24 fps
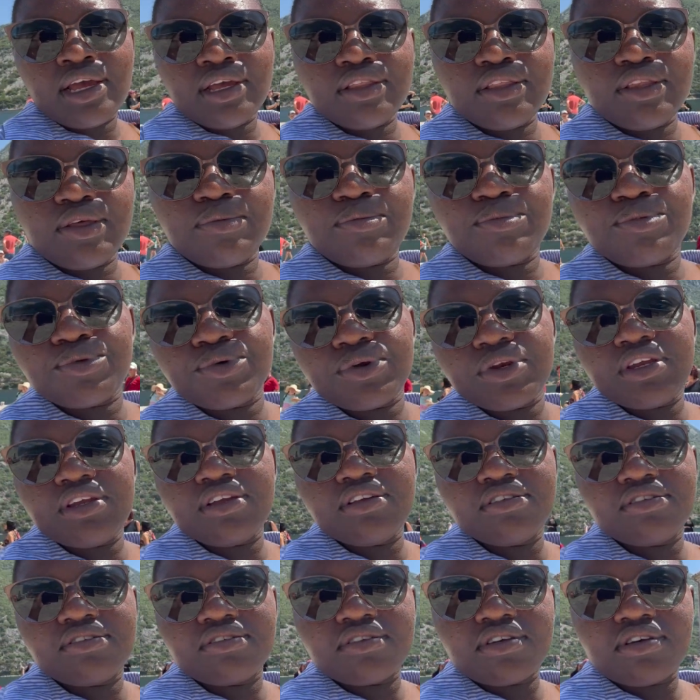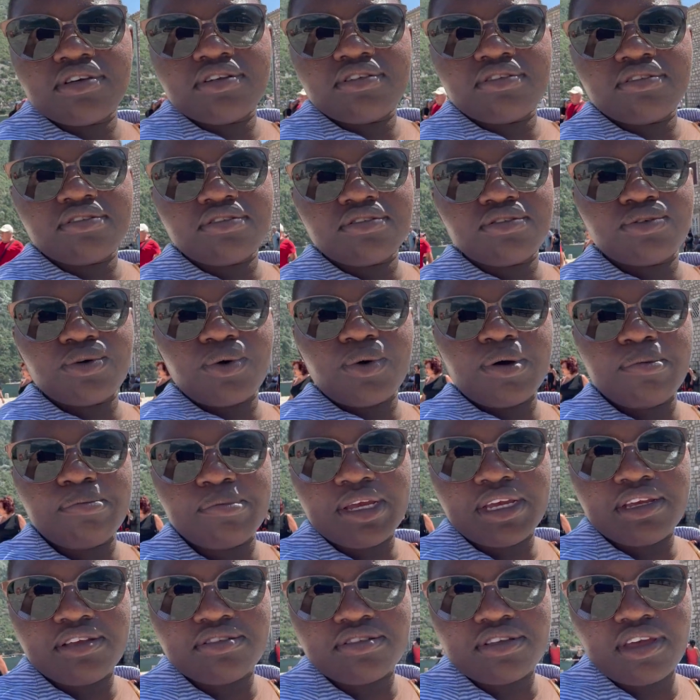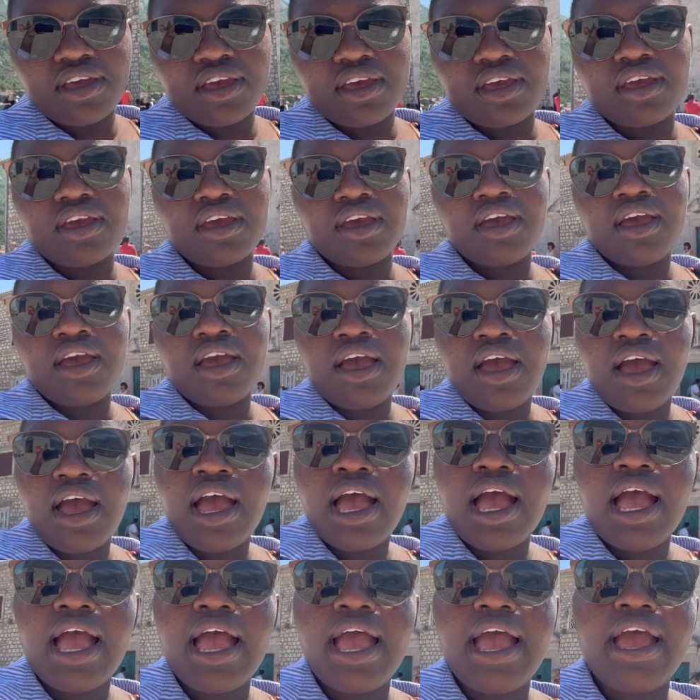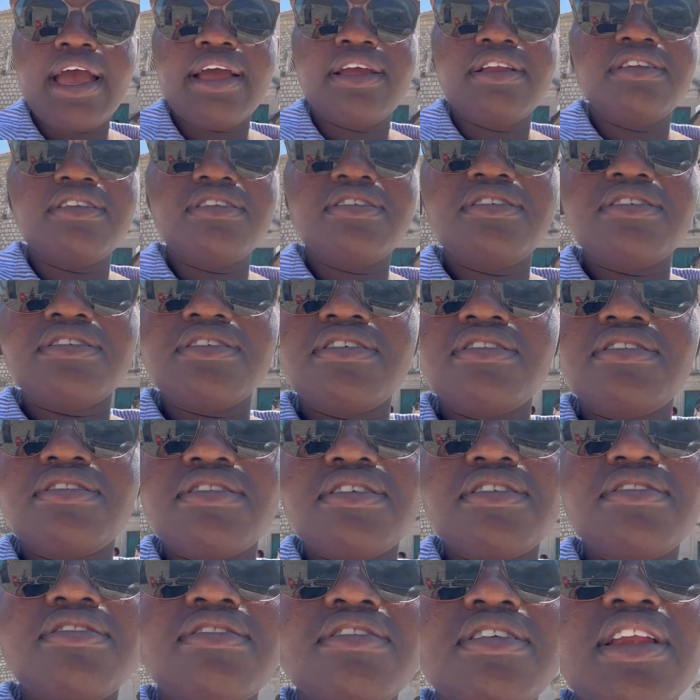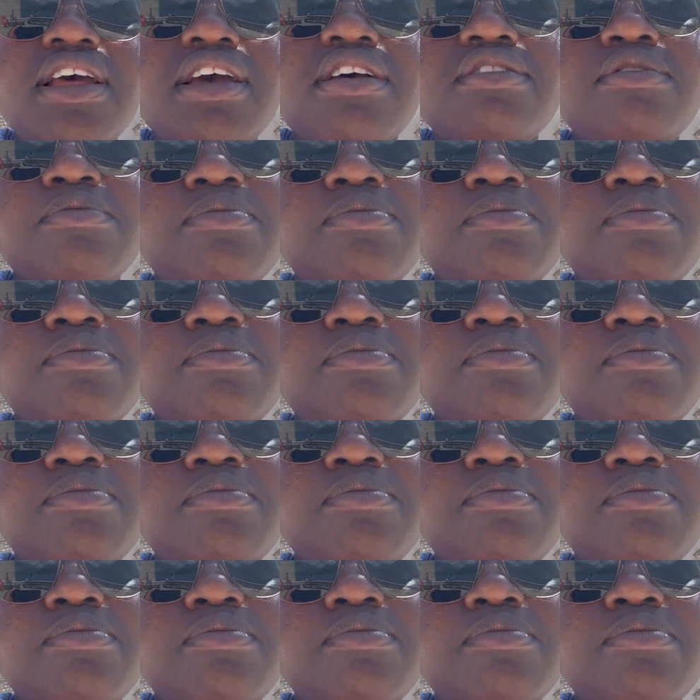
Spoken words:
The breeze is so amazing, and it's a nice